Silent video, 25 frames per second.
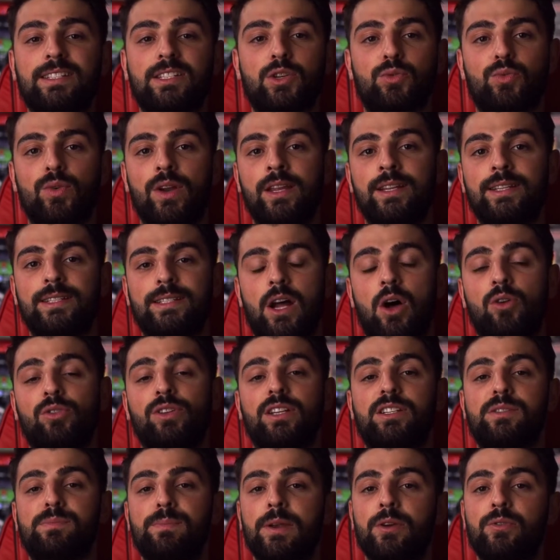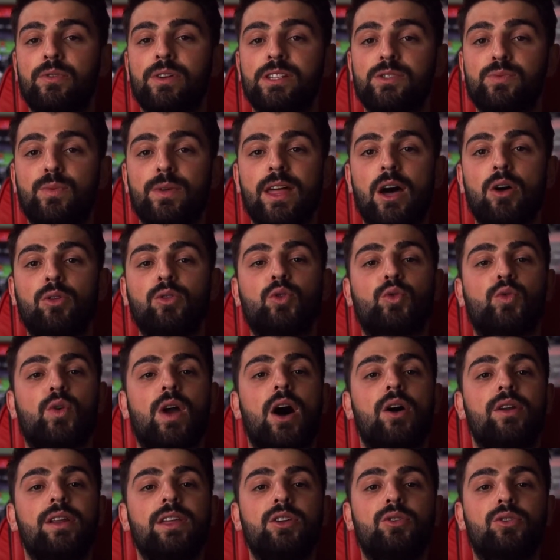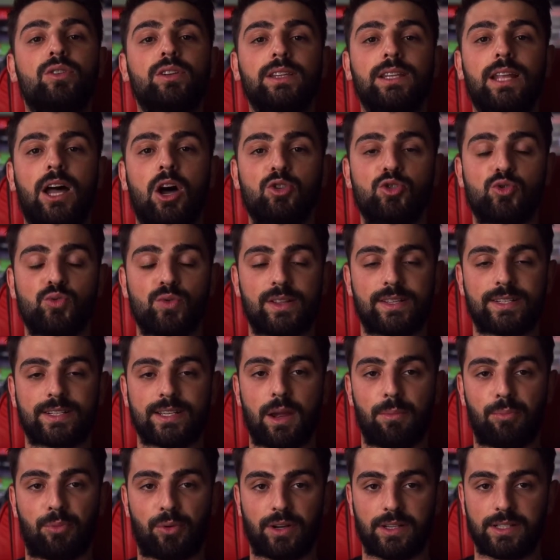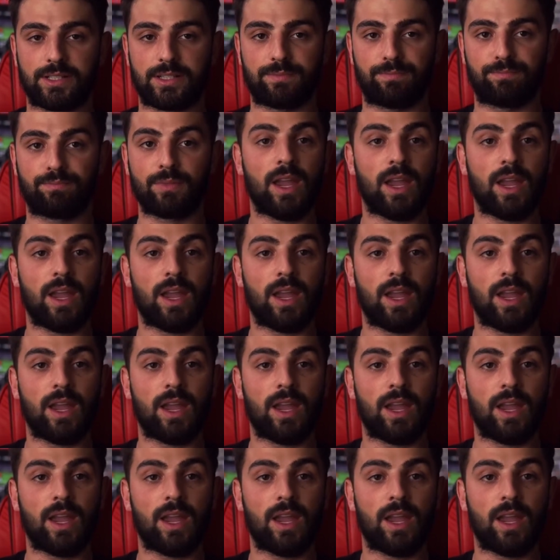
screen sound experience without crowding your lounge with separates.